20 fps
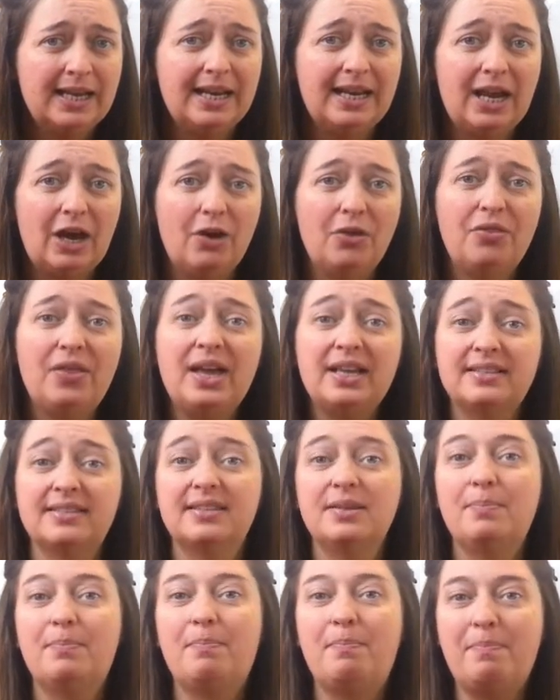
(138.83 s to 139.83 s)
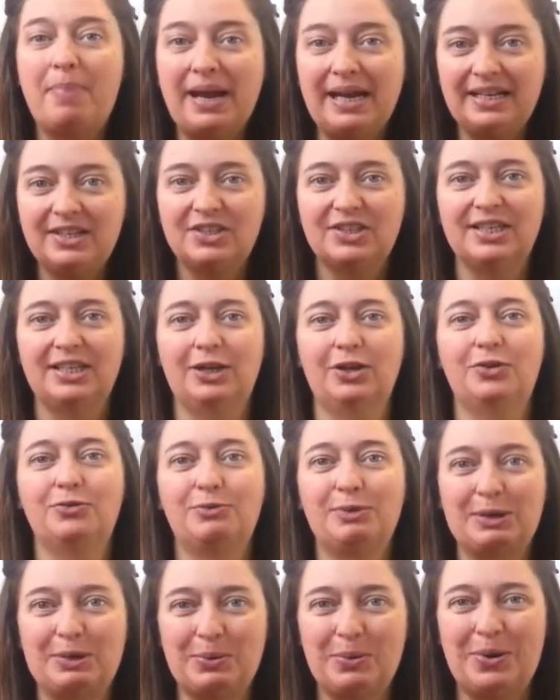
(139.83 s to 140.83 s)
Now, that's the basic
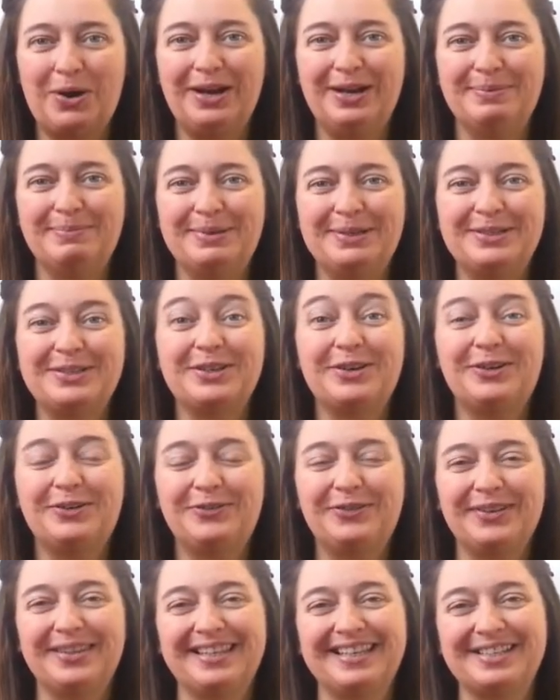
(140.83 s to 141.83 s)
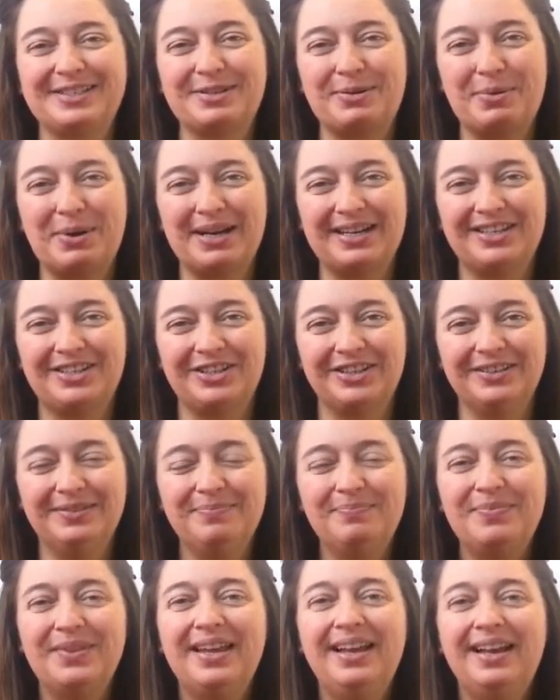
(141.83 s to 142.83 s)
requirement of this question.
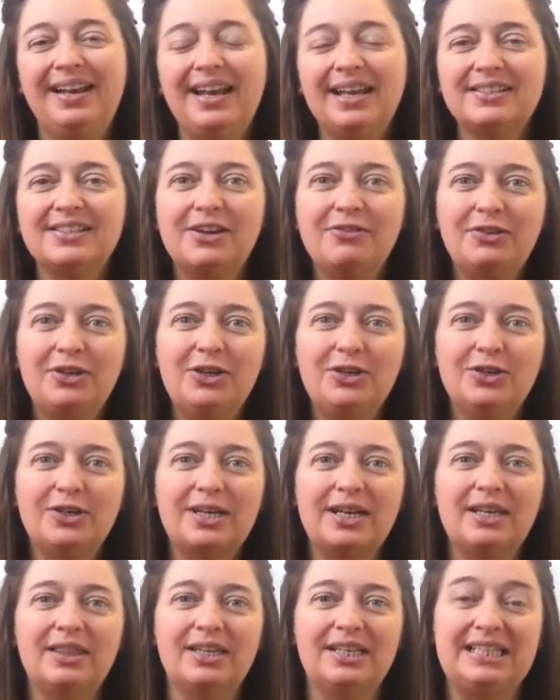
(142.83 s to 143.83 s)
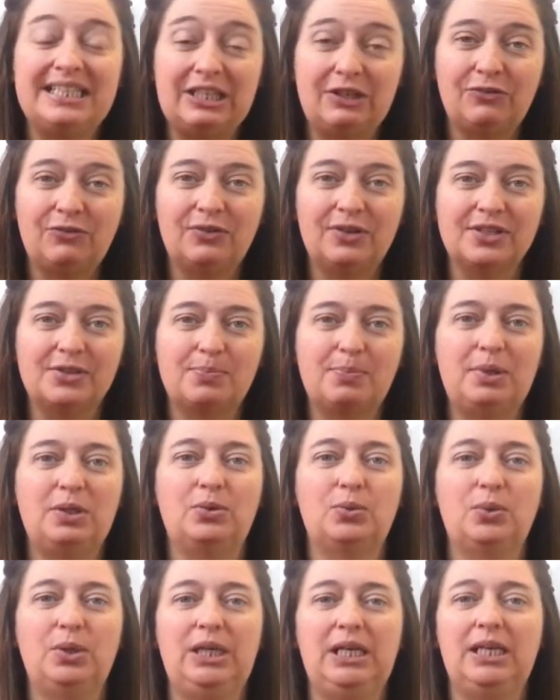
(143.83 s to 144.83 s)
Let's have a look at the difference
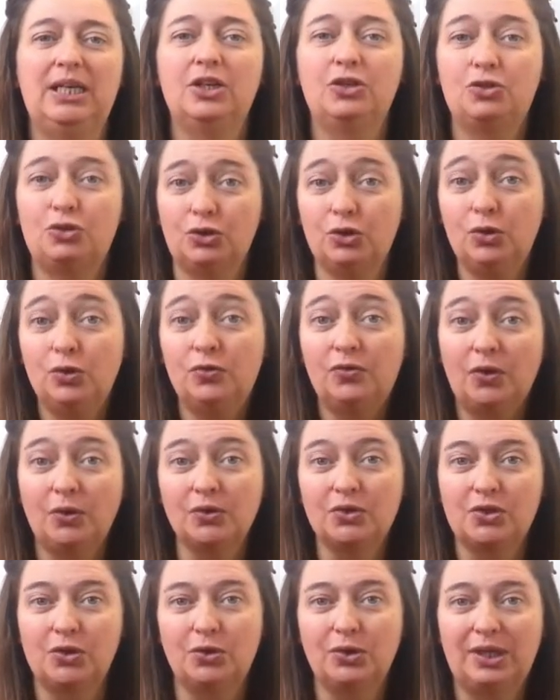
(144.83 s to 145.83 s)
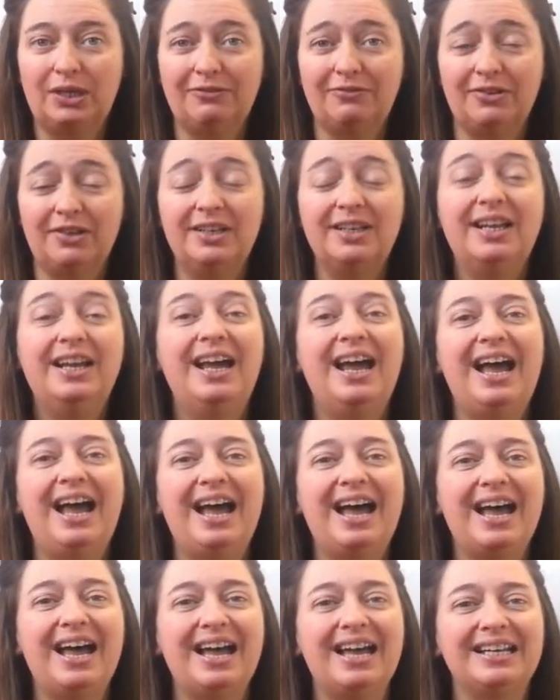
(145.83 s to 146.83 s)
between true, false, not given
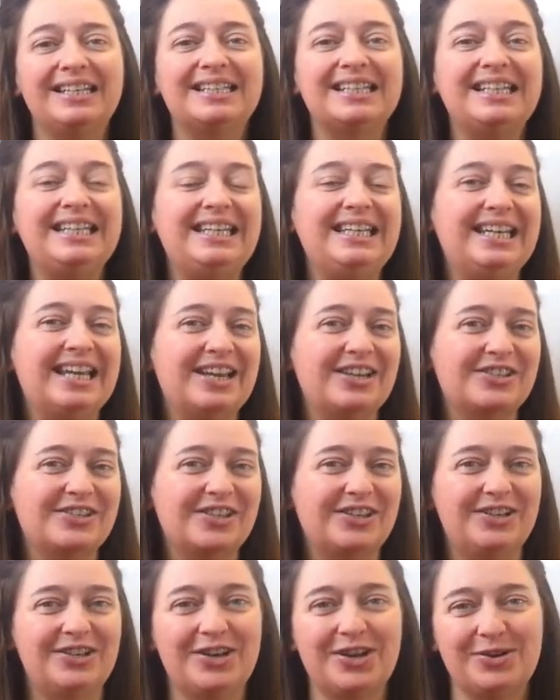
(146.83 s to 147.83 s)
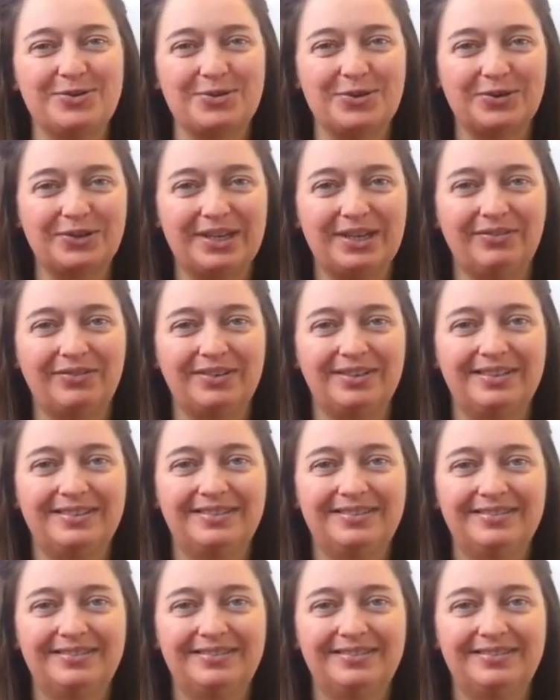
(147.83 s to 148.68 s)
and yes, no, not given.